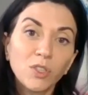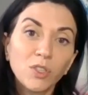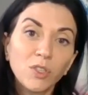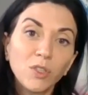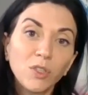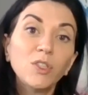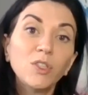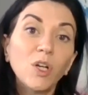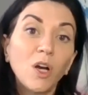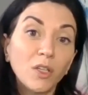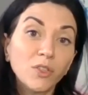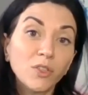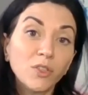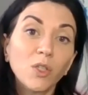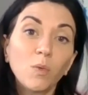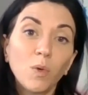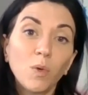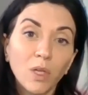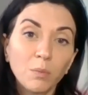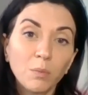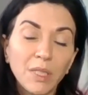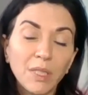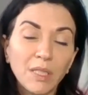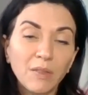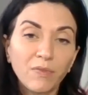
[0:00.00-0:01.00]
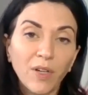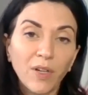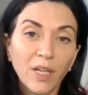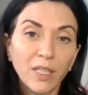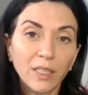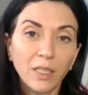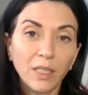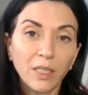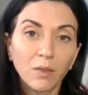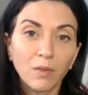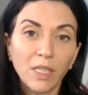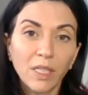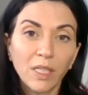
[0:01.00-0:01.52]
you'd also want to be
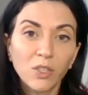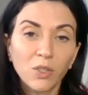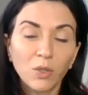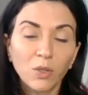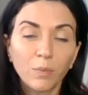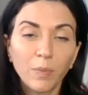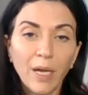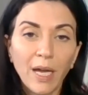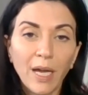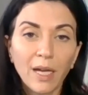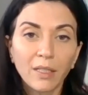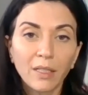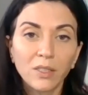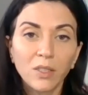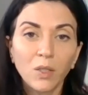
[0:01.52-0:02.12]
finding a racer back.